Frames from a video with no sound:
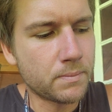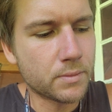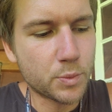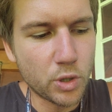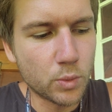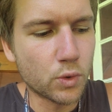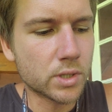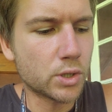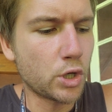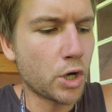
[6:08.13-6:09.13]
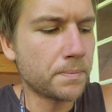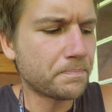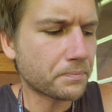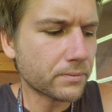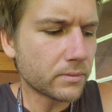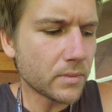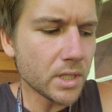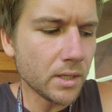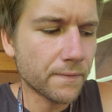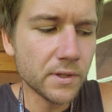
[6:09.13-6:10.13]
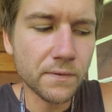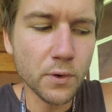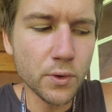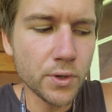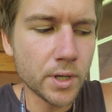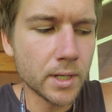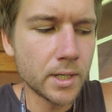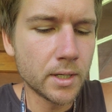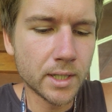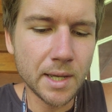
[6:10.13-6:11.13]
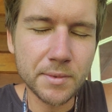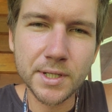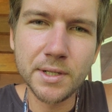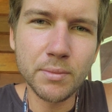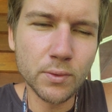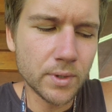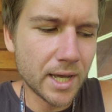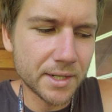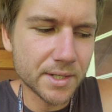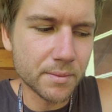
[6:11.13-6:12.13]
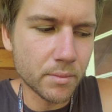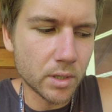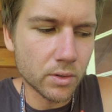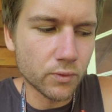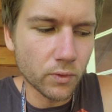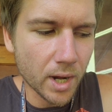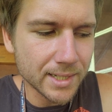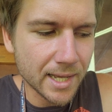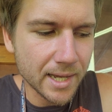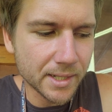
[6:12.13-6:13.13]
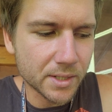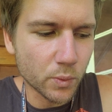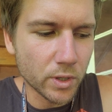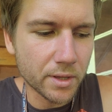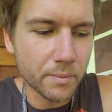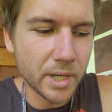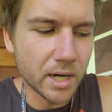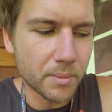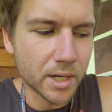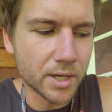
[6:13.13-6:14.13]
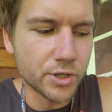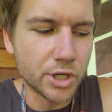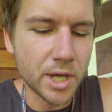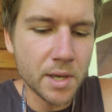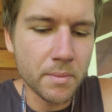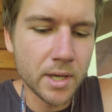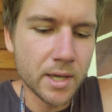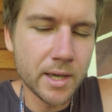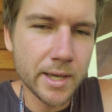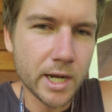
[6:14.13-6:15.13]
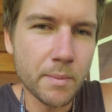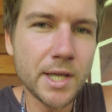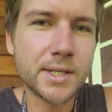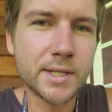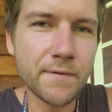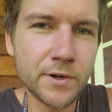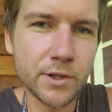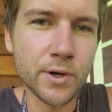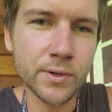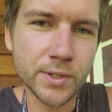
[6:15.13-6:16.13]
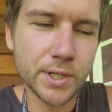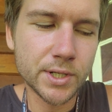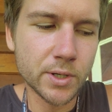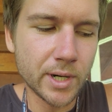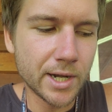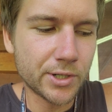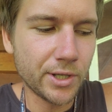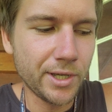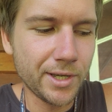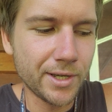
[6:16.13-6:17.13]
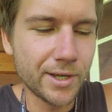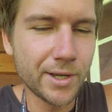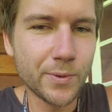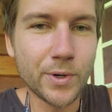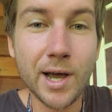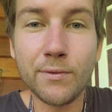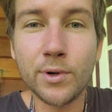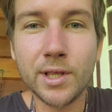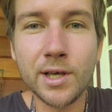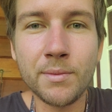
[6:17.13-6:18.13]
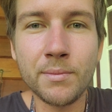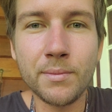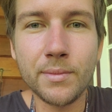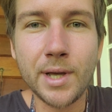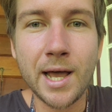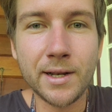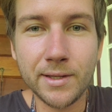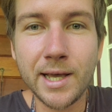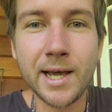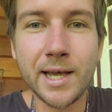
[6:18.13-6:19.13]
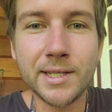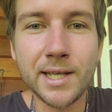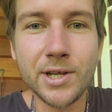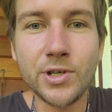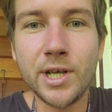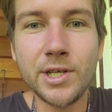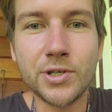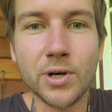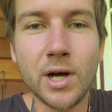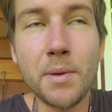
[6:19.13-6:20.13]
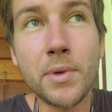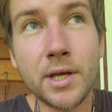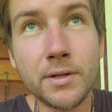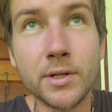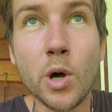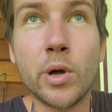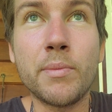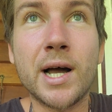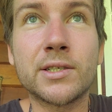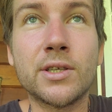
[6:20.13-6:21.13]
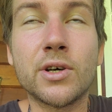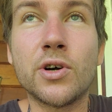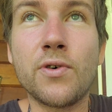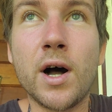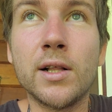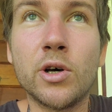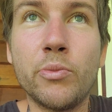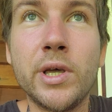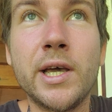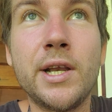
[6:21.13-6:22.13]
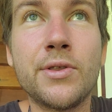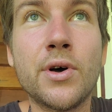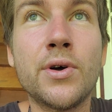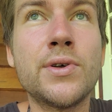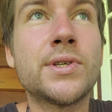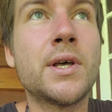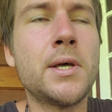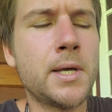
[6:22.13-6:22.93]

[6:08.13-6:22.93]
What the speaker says: Spring water's a go. For the food, kept it simple. Had some rice cakes with peanut butter and jam, and I made 7 of those. So I actually would have one of them at aid station each time, and going back to the corral, I'll be eating those.